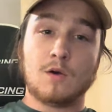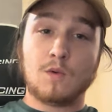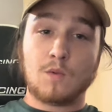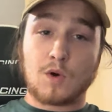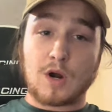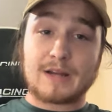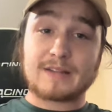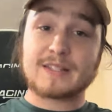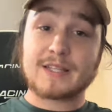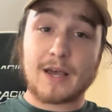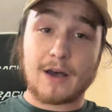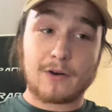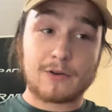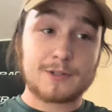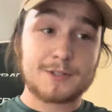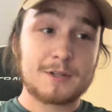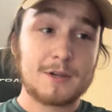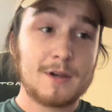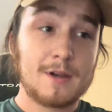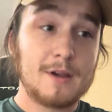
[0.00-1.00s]
We're at
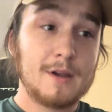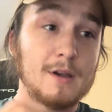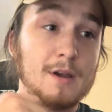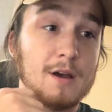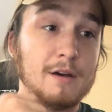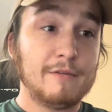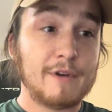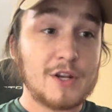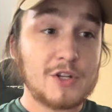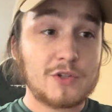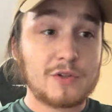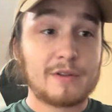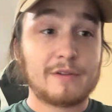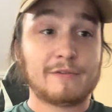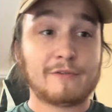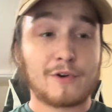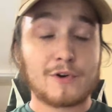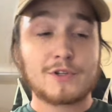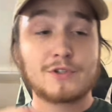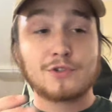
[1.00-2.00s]
cells. Eventually, the
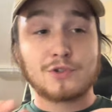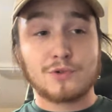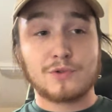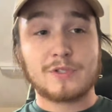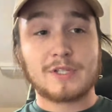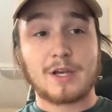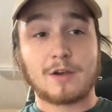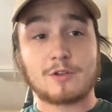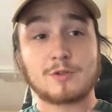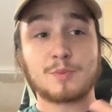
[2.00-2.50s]
first true cells,